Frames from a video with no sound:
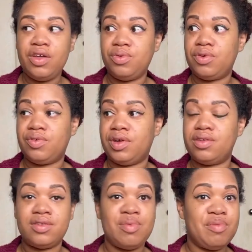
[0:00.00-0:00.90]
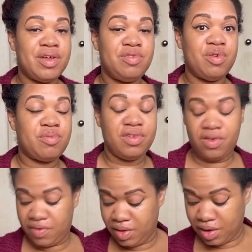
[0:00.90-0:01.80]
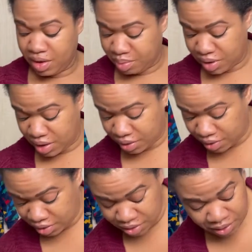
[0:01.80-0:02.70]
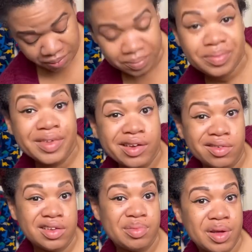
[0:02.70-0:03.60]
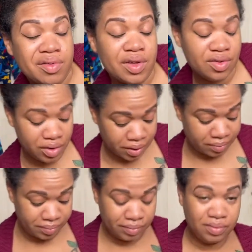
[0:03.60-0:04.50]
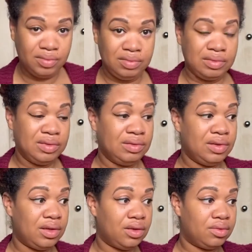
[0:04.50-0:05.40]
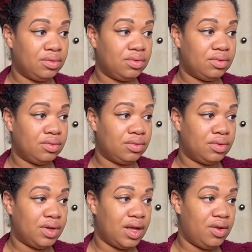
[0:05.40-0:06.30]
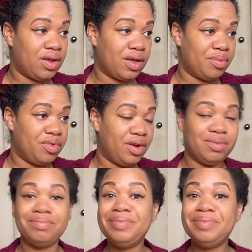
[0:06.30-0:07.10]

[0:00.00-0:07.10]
Watering because I somehow managed to poke myself in the eye, but hey, there you go, it'll disappear eventually. Yeah, not thinking crying.